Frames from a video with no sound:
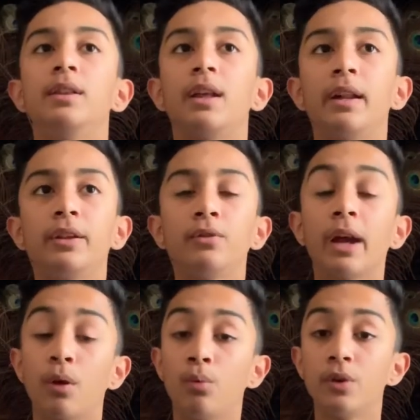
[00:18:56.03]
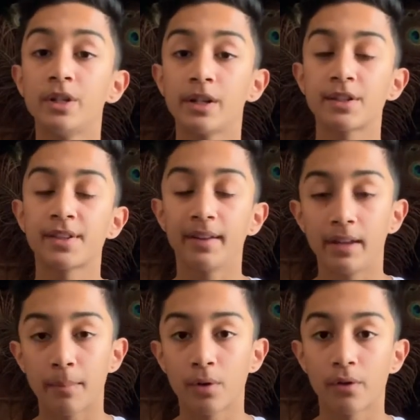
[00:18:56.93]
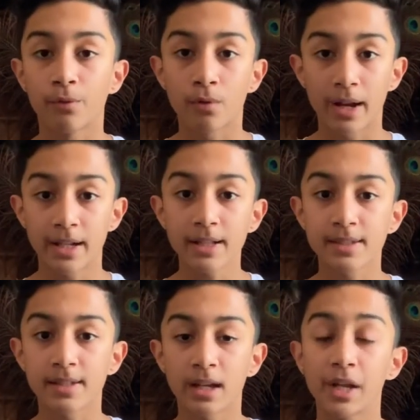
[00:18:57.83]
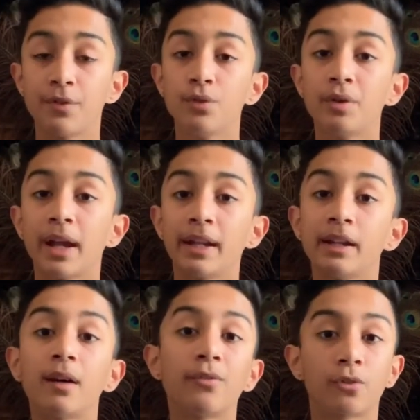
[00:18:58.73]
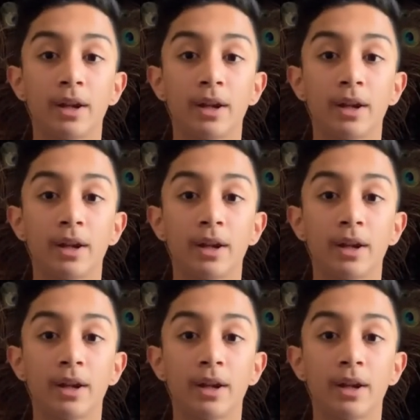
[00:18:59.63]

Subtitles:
then you get awarded a certain number of credits, and if you get enough